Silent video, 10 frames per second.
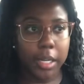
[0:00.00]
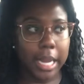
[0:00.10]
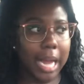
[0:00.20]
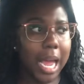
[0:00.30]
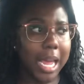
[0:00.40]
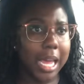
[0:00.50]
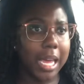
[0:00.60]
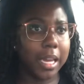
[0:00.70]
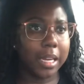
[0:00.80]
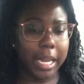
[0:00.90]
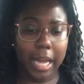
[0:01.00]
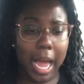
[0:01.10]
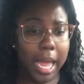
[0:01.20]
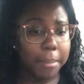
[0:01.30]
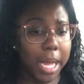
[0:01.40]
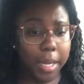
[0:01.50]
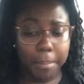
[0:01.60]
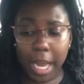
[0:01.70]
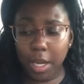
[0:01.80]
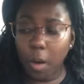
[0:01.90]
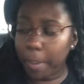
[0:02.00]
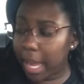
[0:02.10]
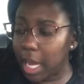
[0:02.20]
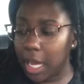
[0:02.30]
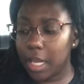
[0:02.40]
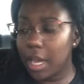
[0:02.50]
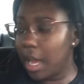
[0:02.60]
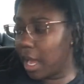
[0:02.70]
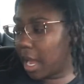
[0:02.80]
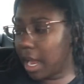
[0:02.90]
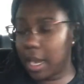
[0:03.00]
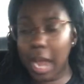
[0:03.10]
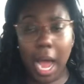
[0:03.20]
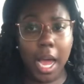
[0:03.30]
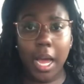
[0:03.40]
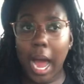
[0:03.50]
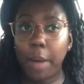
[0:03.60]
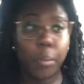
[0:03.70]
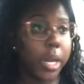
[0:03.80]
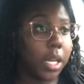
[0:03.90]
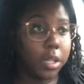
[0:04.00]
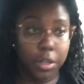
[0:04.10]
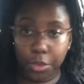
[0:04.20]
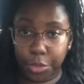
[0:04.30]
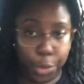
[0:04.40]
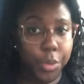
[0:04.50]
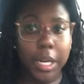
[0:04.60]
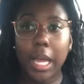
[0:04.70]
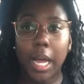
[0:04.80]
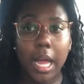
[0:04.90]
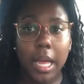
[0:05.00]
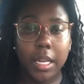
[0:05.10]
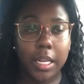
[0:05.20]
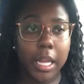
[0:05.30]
Like I had, like I had my, my notepad and I I went through the line.